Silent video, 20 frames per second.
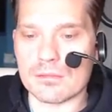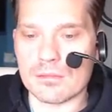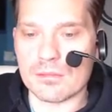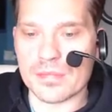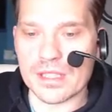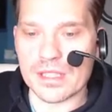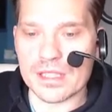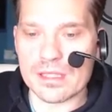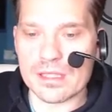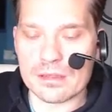
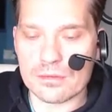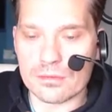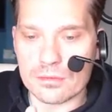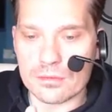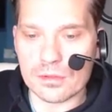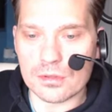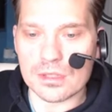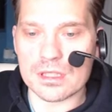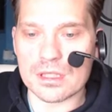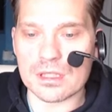place a
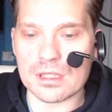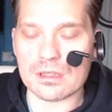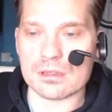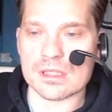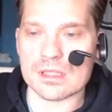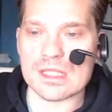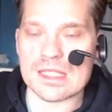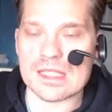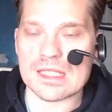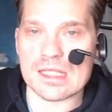ruler
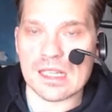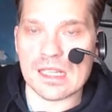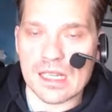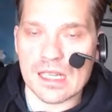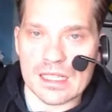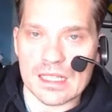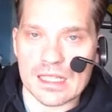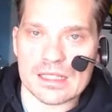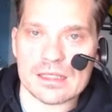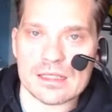
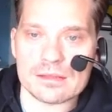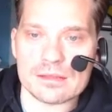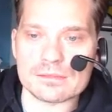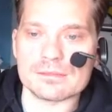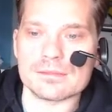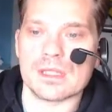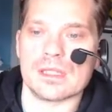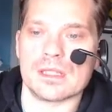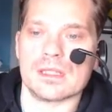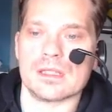alongside
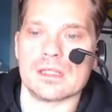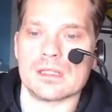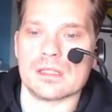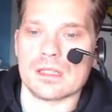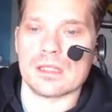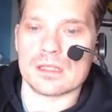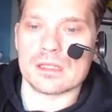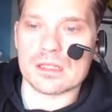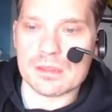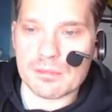
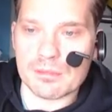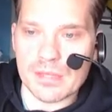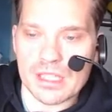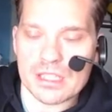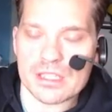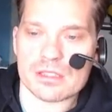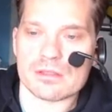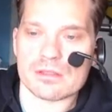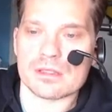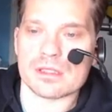and just
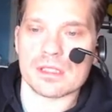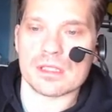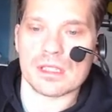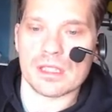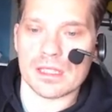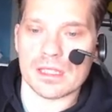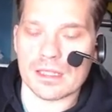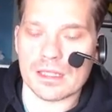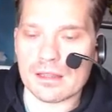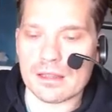measure the
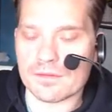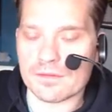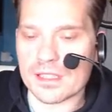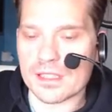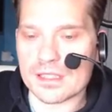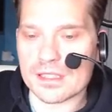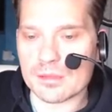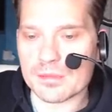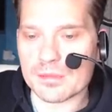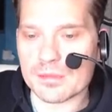length, for
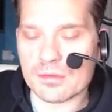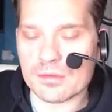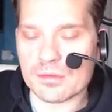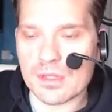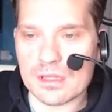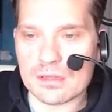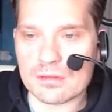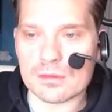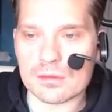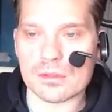example, with
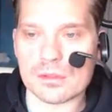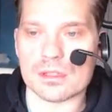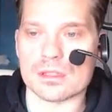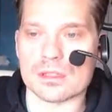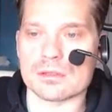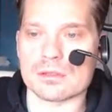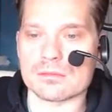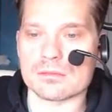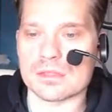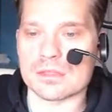a ruler.
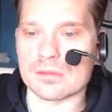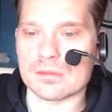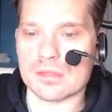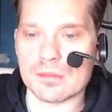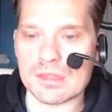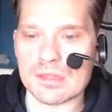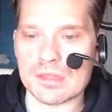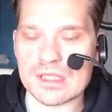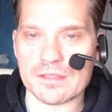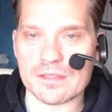So
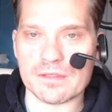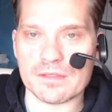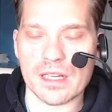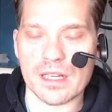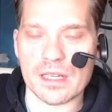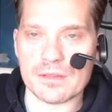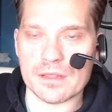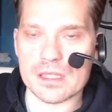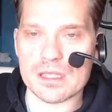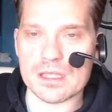maybe it's like
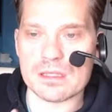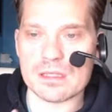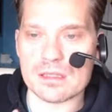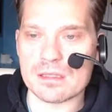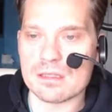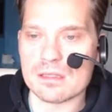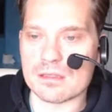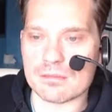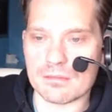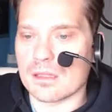5
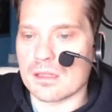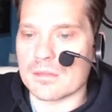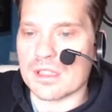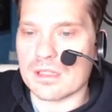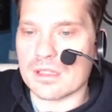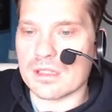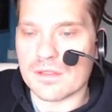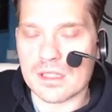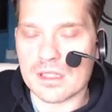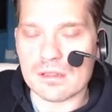inches. But
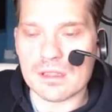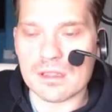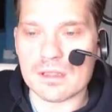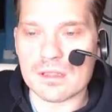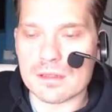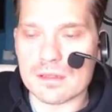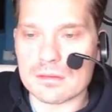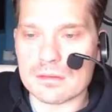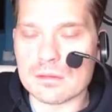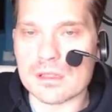if you don't have
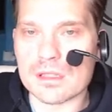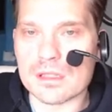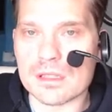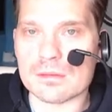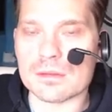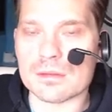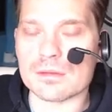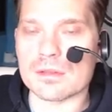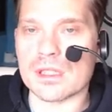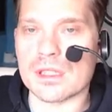a ruler,
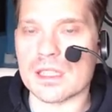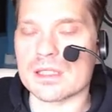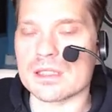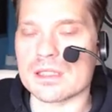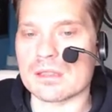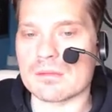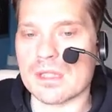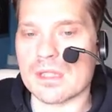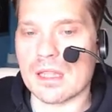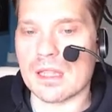we would like
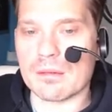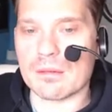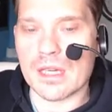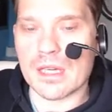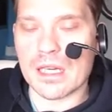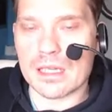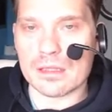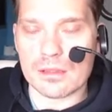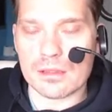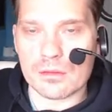some
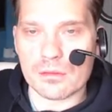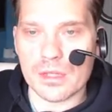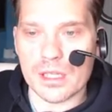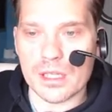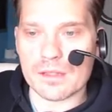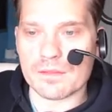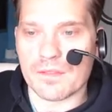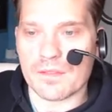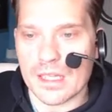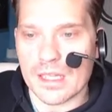mathematical way
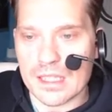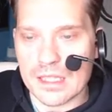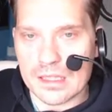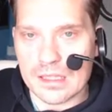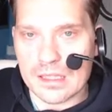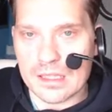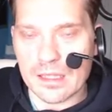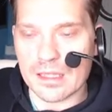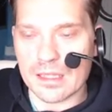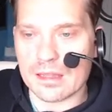of finding
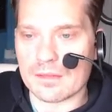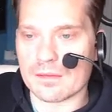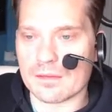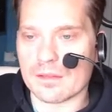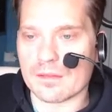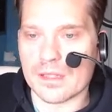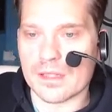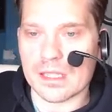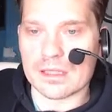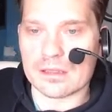the length of a
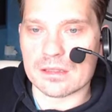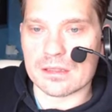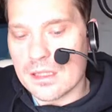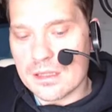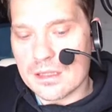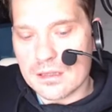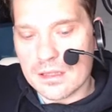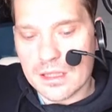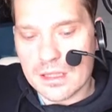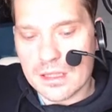vector.
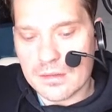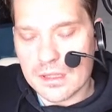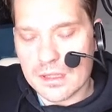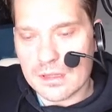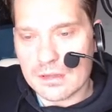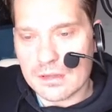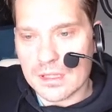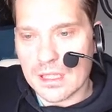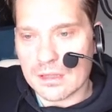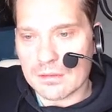So how can we
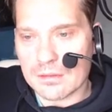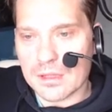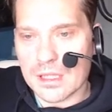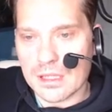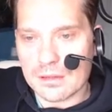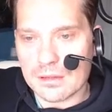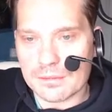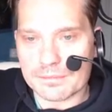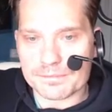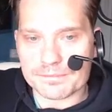do that?
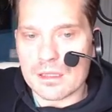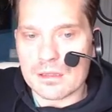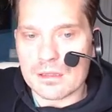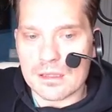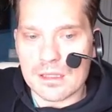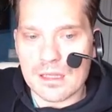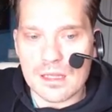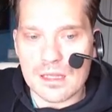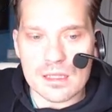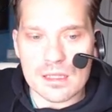Well, you
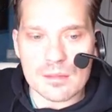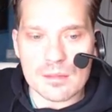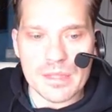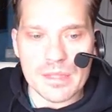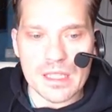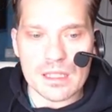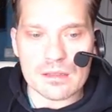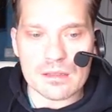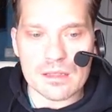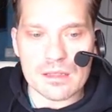can think
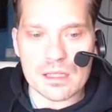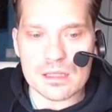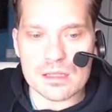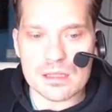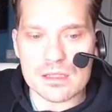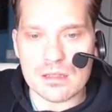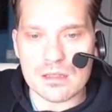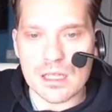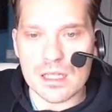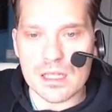about
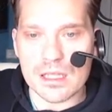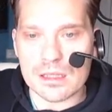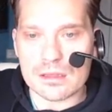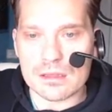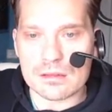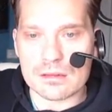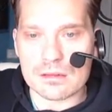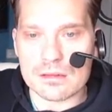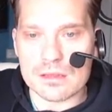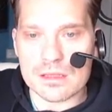
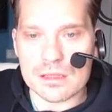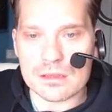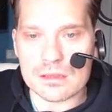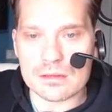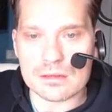triangles.